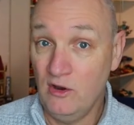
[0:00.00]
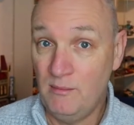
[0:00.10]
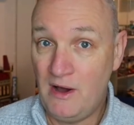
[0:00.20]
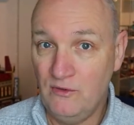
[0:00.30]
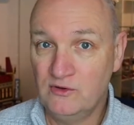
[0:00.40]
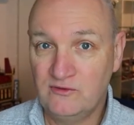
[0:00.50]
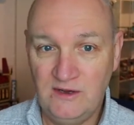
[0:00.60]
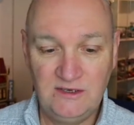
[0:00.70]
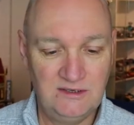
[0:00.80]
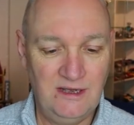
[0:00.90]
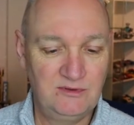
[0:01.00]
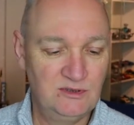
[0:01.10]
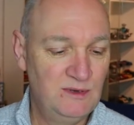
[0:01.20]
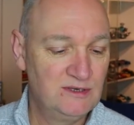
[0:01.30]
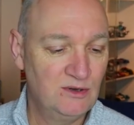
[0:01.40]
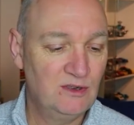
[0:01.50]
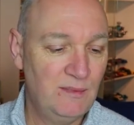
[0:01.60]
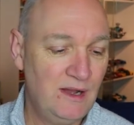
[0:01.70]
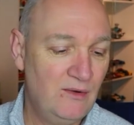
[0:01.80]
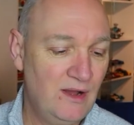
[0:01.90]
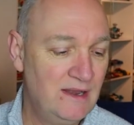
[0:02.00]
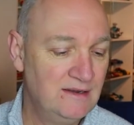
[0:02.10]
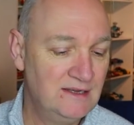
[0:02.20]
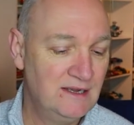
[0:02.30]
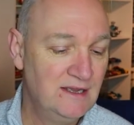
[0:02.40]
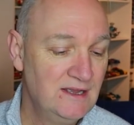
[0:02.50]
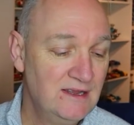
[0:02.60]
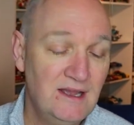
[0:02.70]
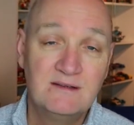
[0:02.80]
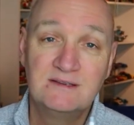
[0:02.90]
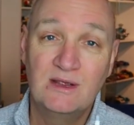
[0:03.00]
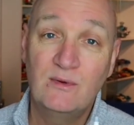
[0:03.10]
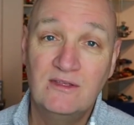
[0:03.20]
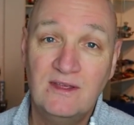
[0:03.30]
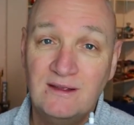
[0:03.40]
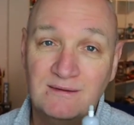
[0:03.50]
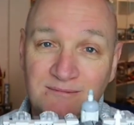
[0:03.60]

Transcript: on about those features I've just been talking about, and uh, yeah, see what you think.